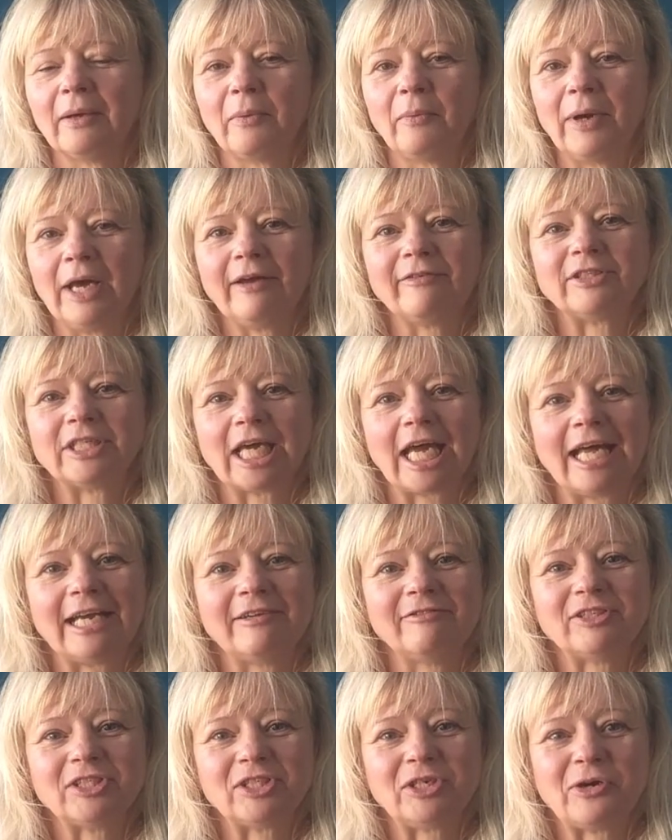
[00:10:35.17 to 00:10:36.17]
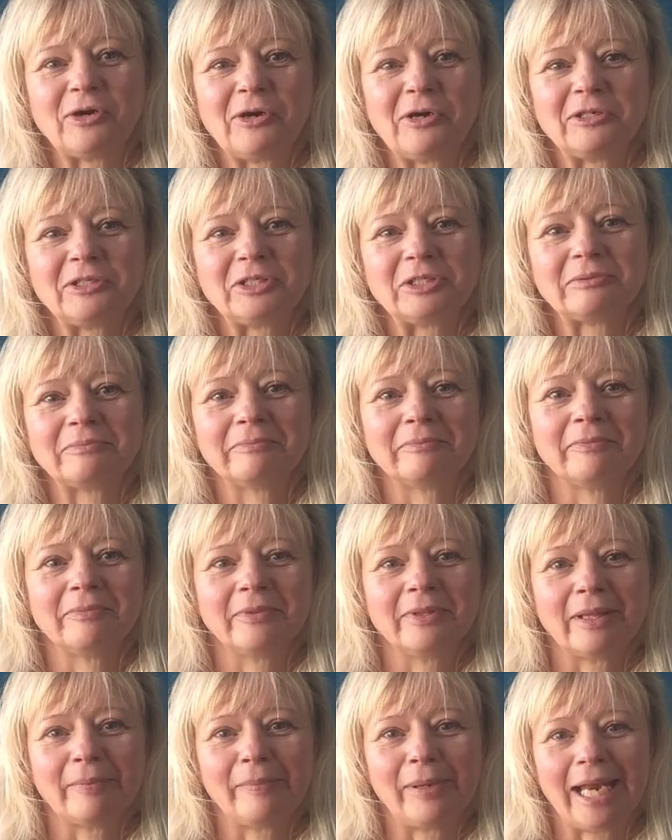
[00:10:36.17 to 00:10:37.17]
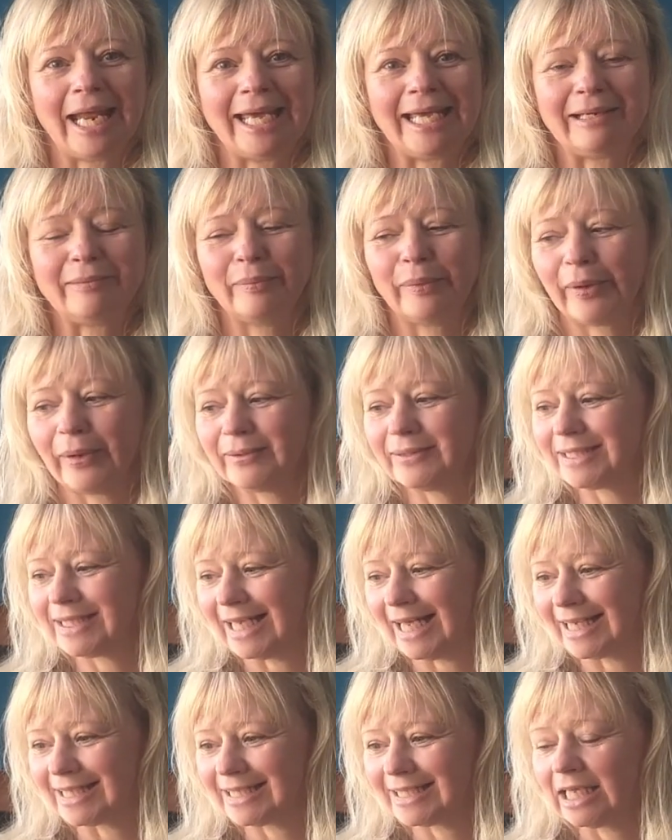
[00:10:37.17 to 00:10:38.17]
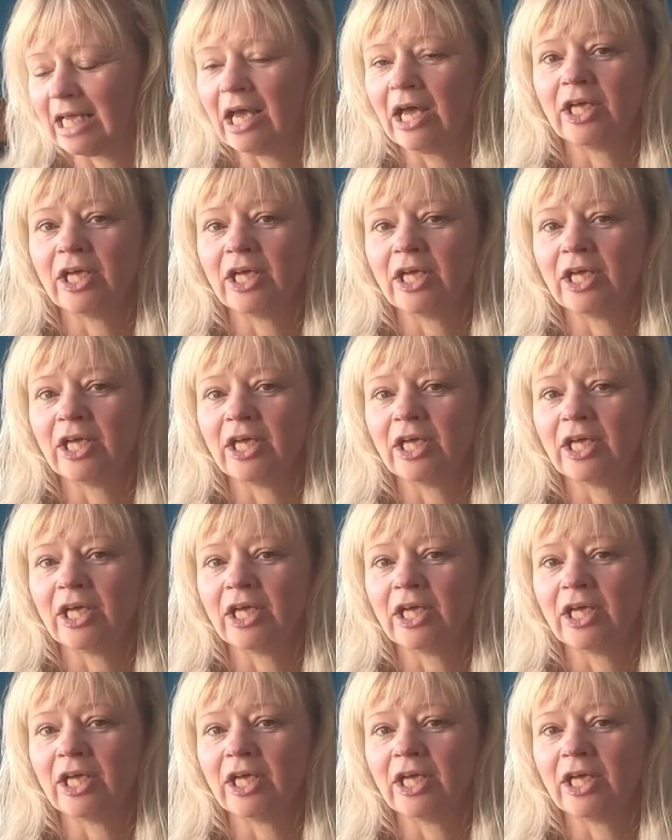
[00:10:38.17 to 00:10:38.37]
we have to kind of start the playing process.